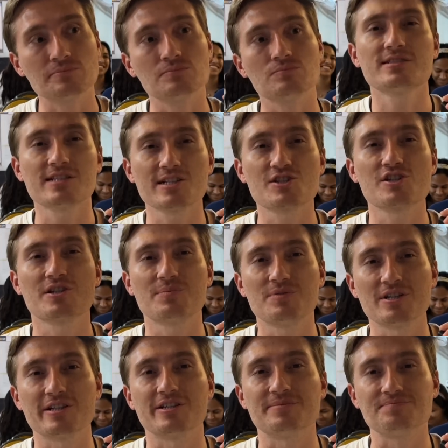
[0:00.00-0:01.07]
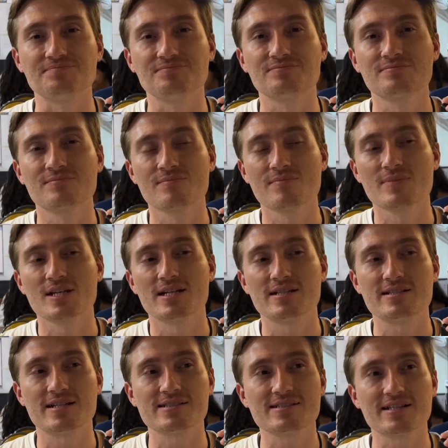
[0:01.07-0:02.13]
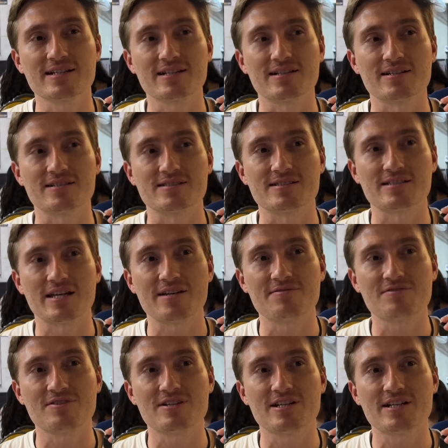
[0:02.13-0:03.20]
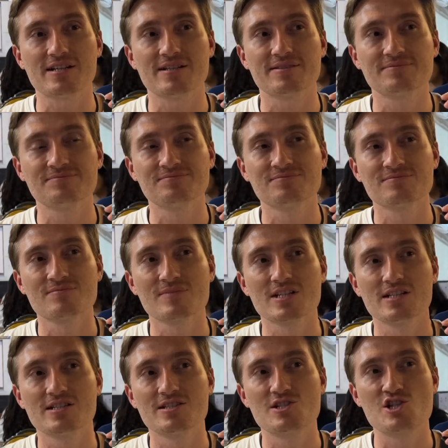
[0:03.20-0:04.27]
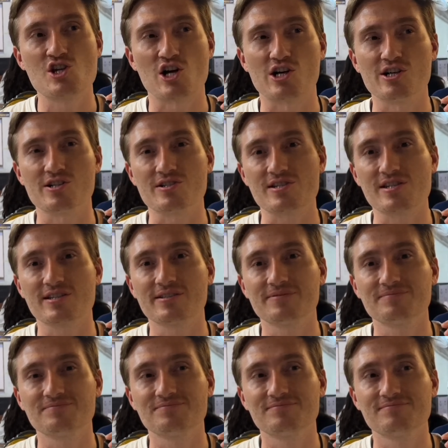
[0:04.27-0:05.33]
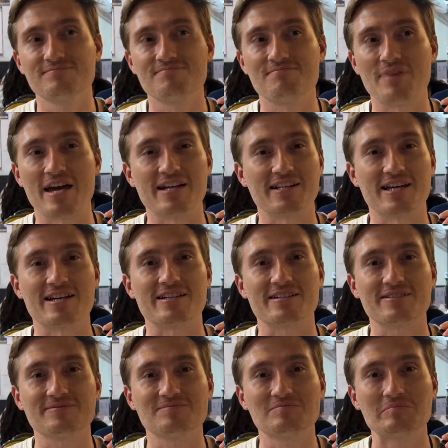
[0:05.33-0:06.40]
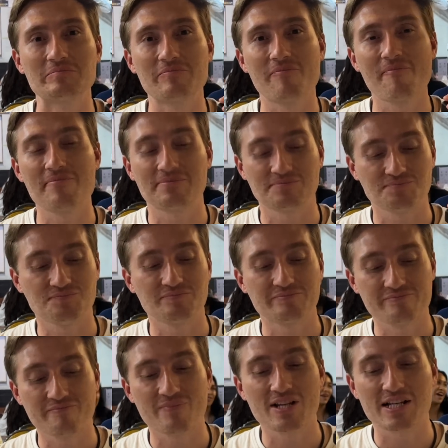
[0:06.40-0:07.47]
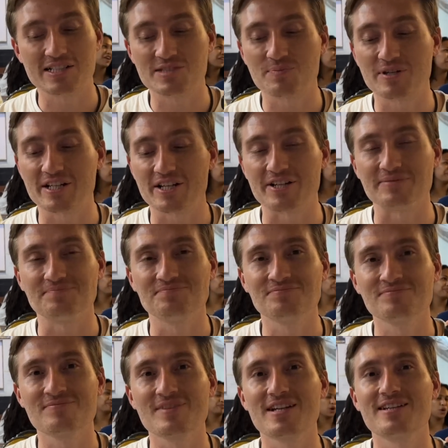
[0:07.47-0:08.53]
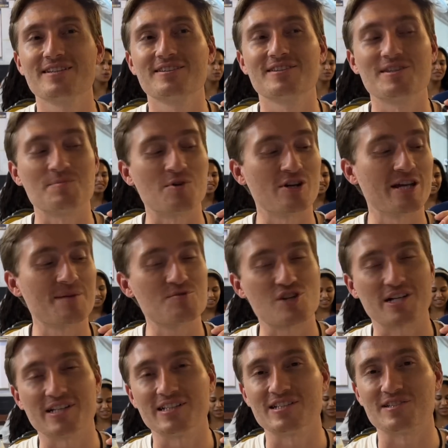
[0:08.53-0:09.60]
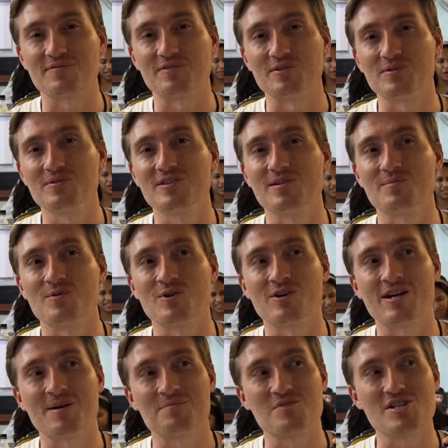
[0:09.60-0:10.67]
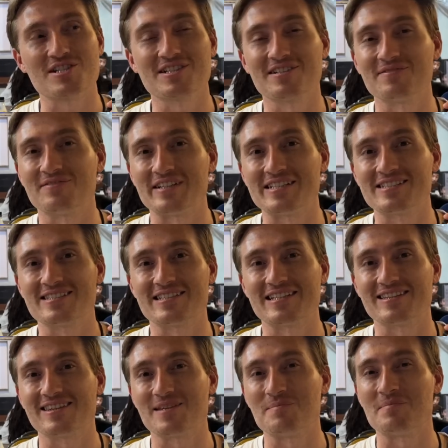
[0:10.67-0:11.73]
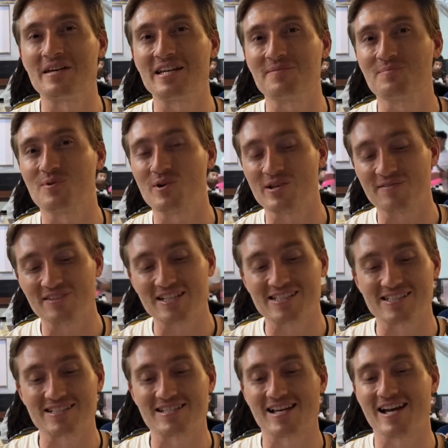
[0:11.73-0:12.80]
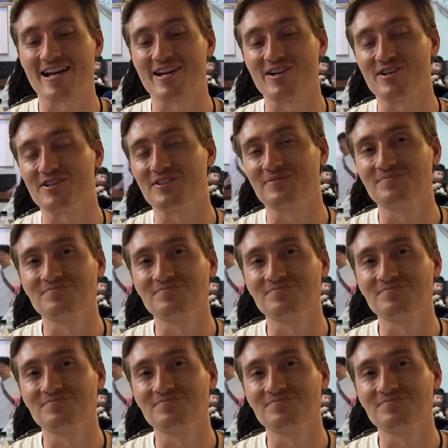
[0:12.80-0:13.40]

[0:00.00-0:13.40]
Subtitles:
It's actually pretty good. It tastes like a savory, tart pancake. It's pretty good. The more that I'm trying this food, the more I'm just convinced that the main point of this entire